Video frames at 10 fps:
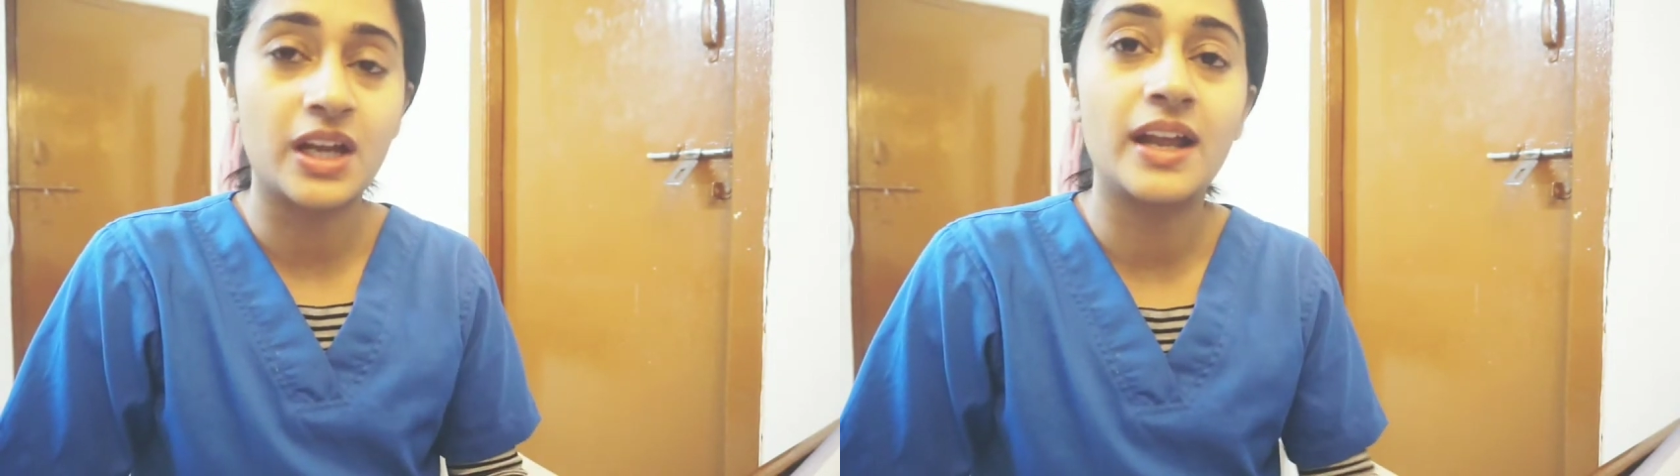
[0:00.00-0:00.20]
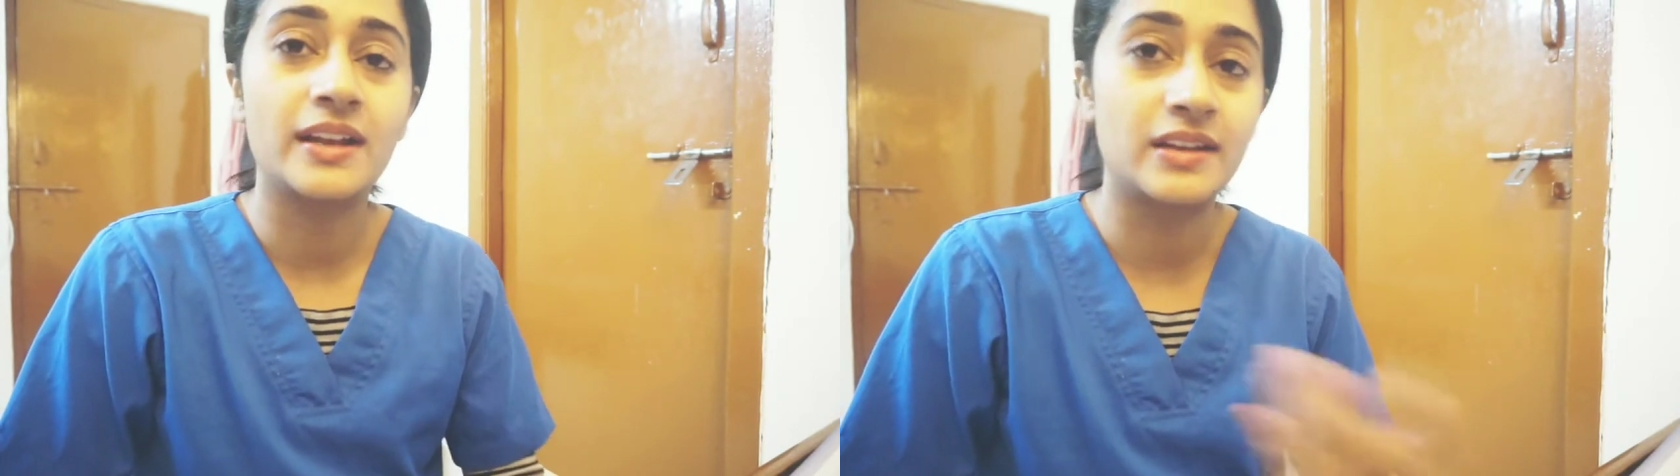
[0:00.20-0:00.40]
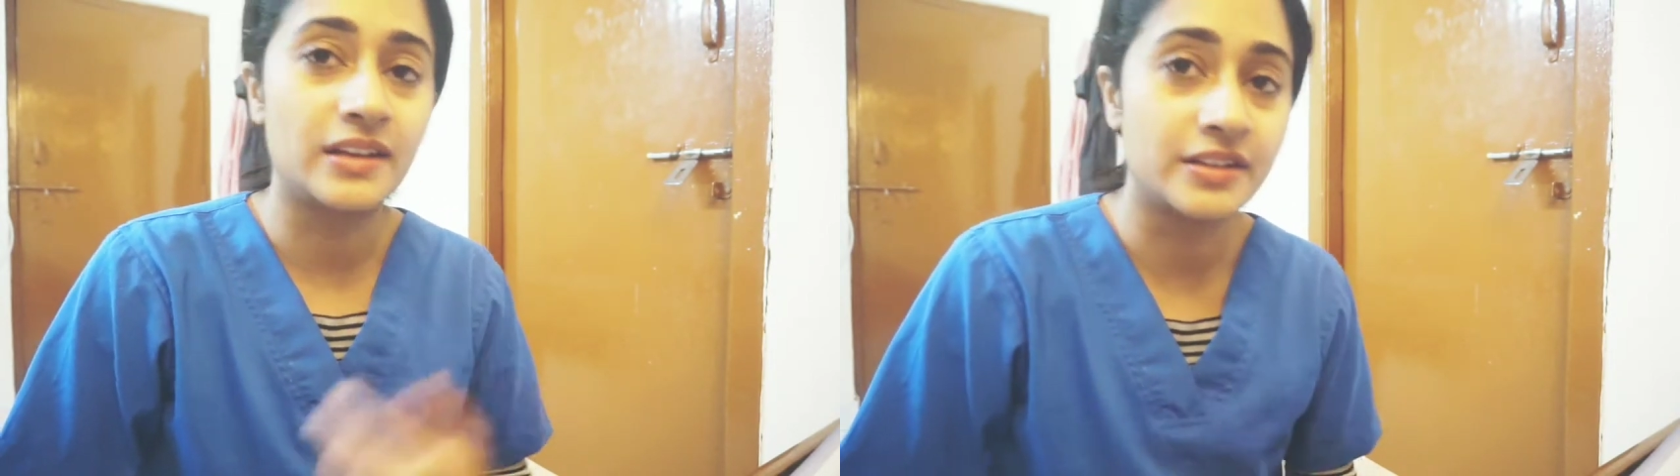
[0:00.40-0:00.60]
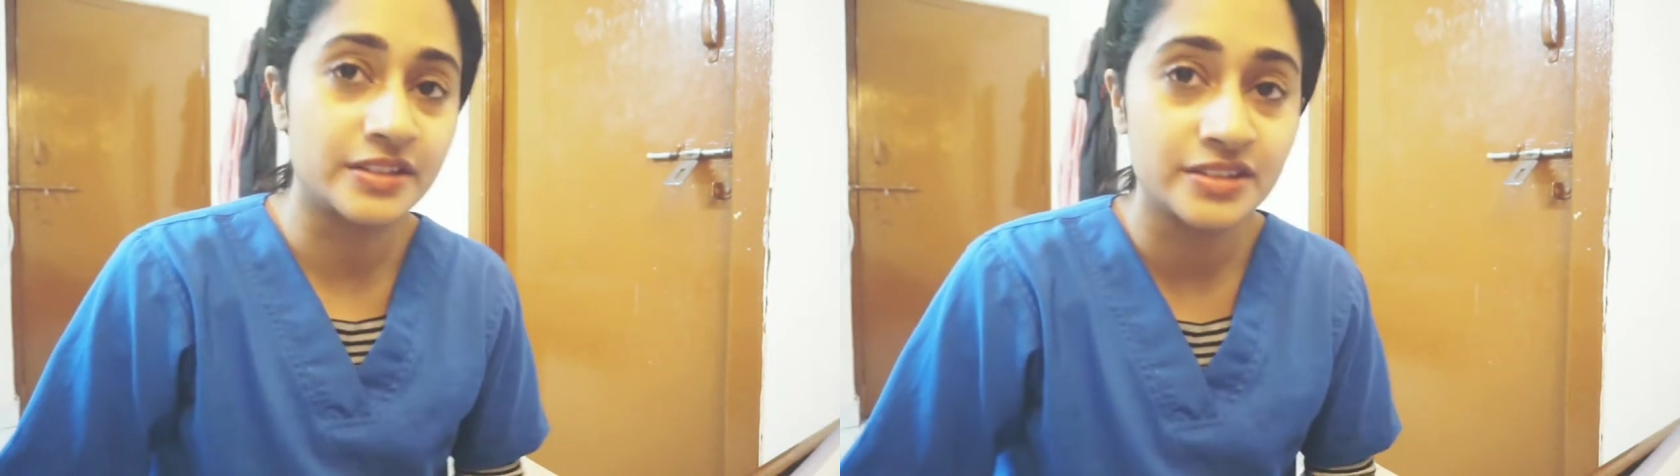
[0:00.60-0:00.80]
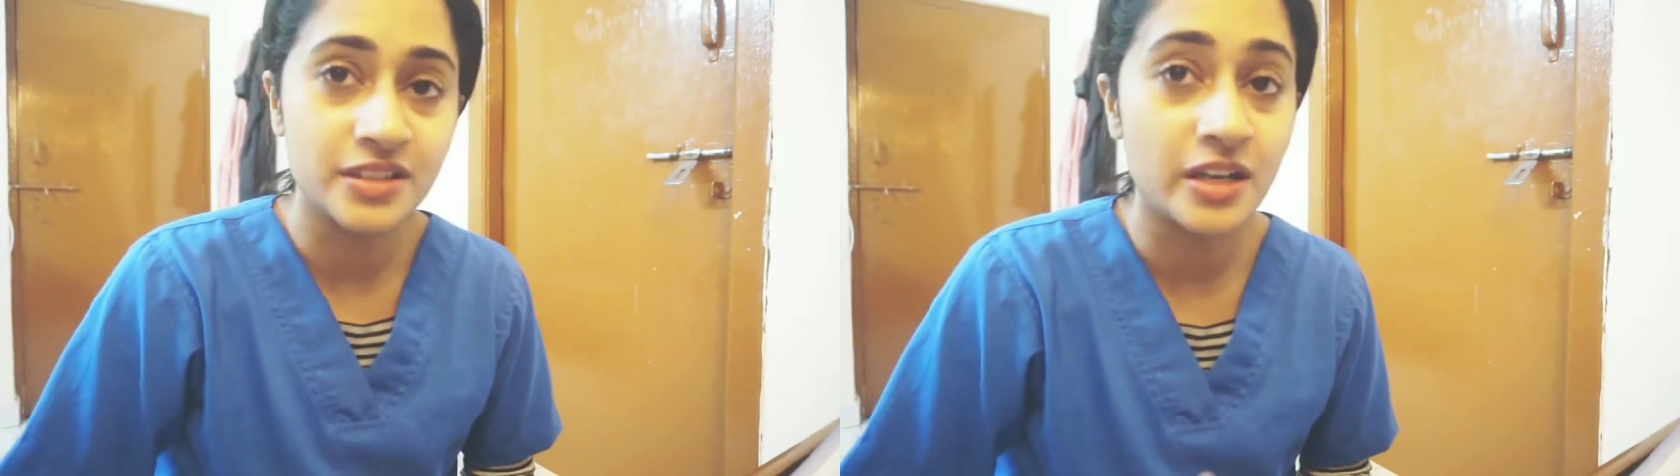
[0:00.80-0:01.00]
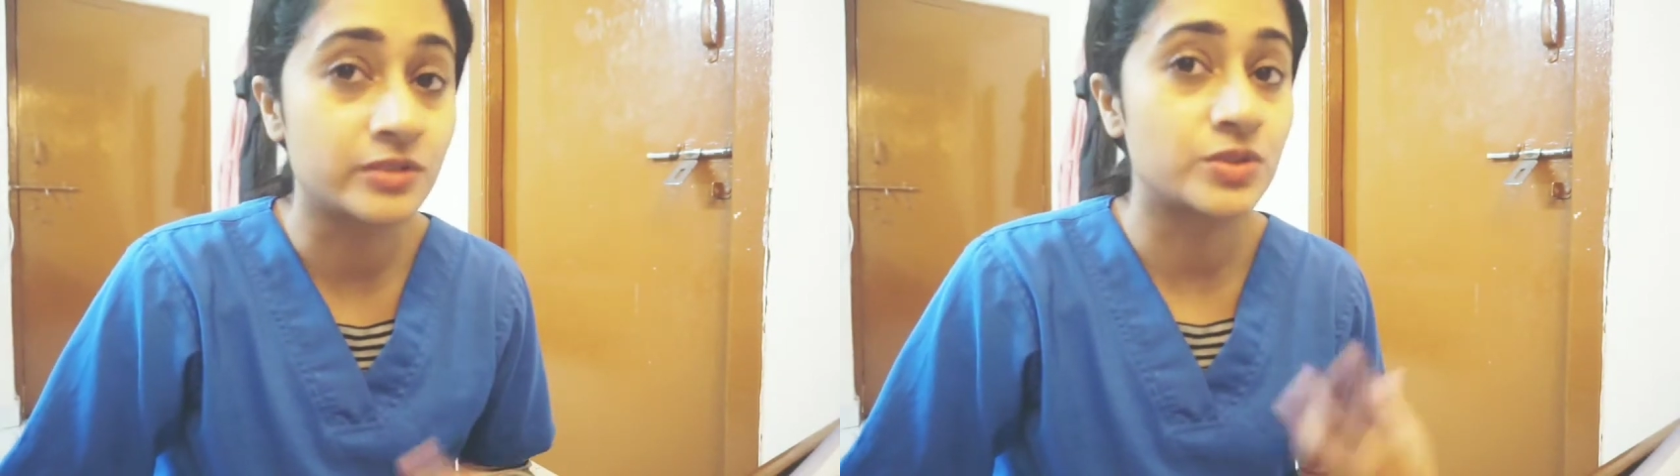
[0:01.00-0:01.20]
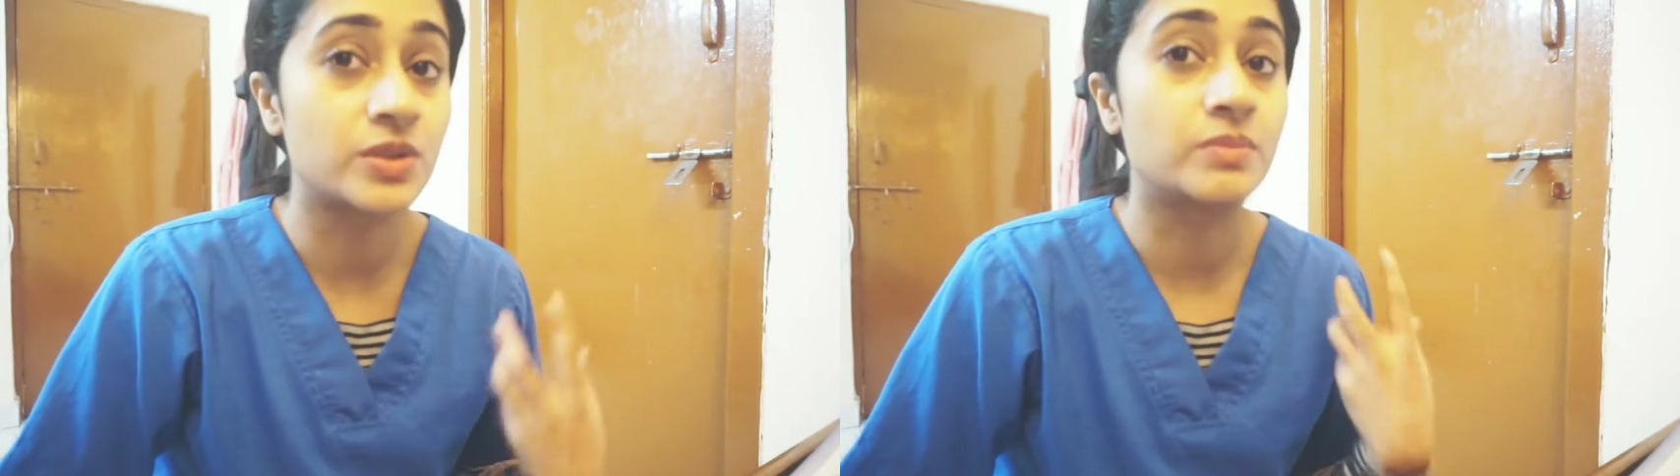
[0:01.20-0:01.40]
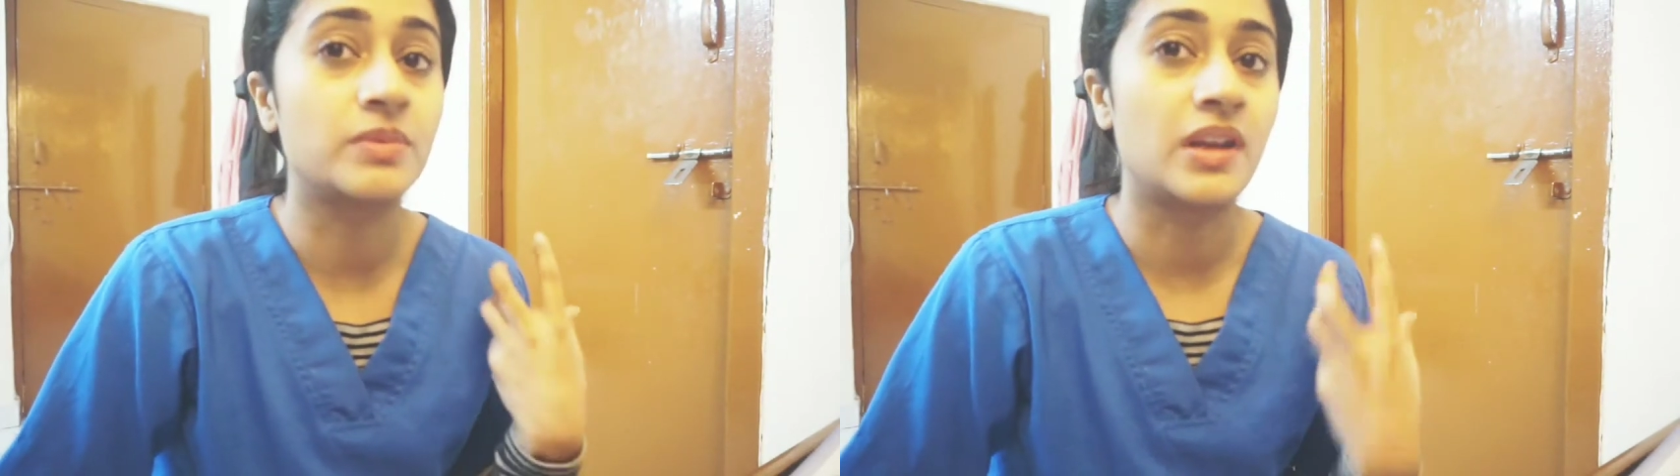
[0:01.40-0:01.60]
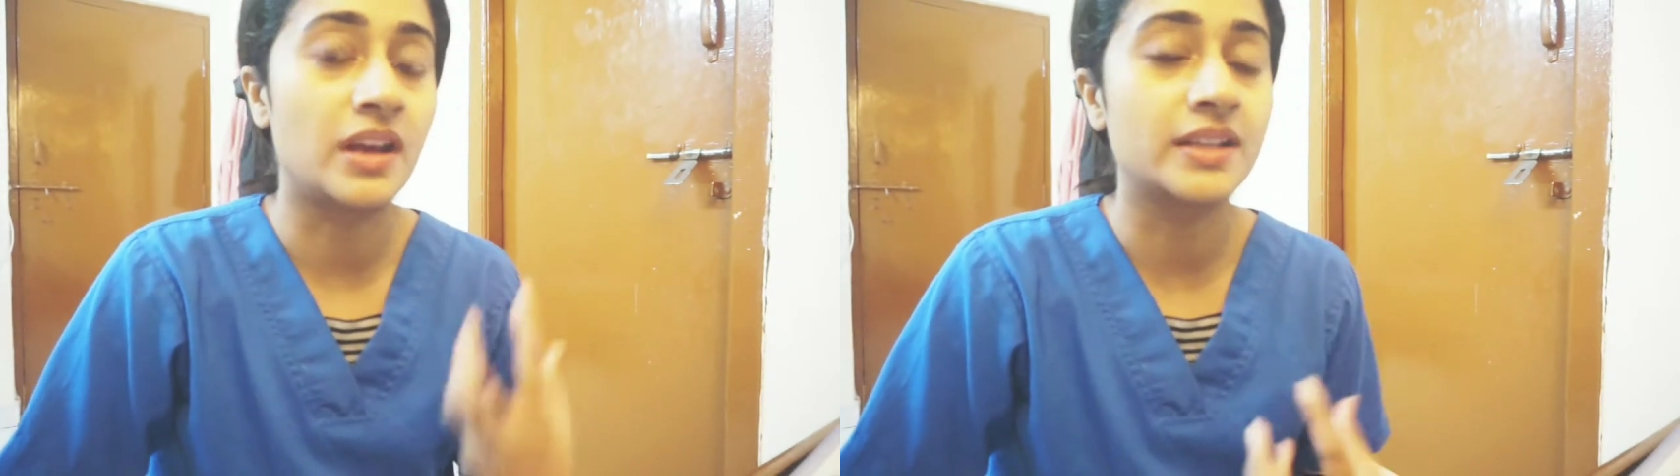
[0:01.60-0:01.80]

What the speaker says: and learn how to apply